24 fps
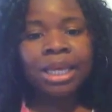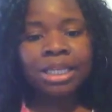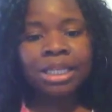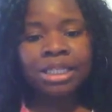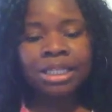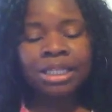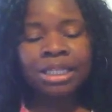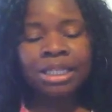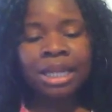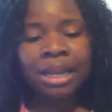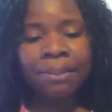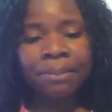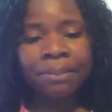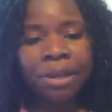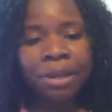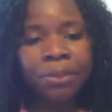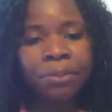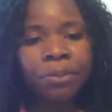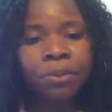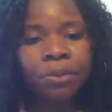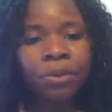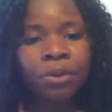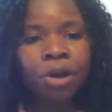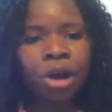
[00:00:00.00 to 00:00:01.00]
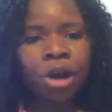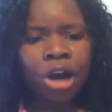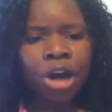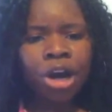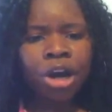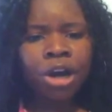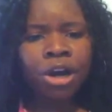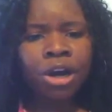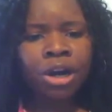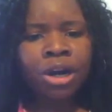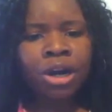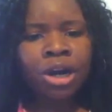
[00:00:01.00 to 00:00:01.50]
It's just like people
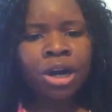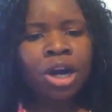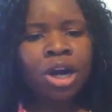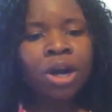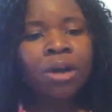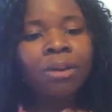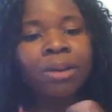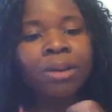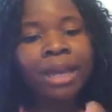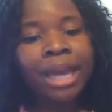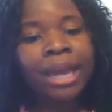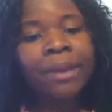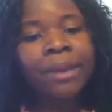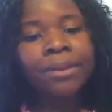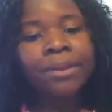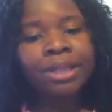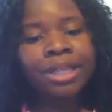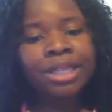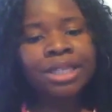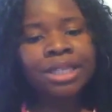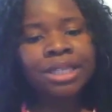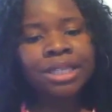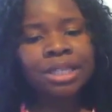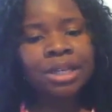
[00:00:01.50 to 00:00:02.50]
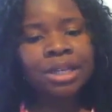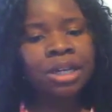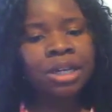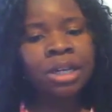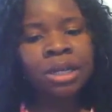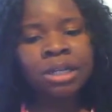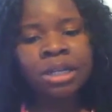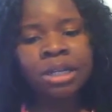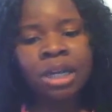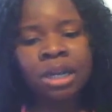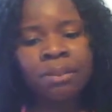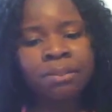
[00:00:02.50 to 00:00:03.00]
are okay with this,
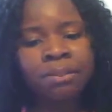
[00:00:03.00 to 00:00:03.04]
and